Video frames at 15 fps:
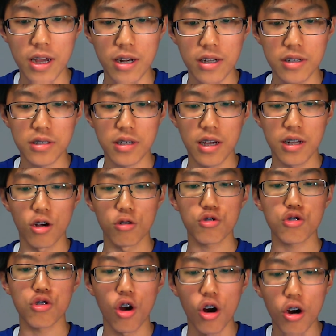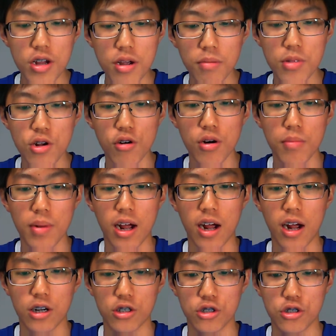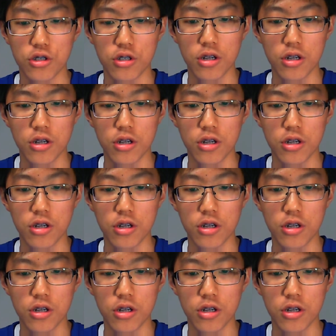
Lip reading: It is an Altaria Mirror Match!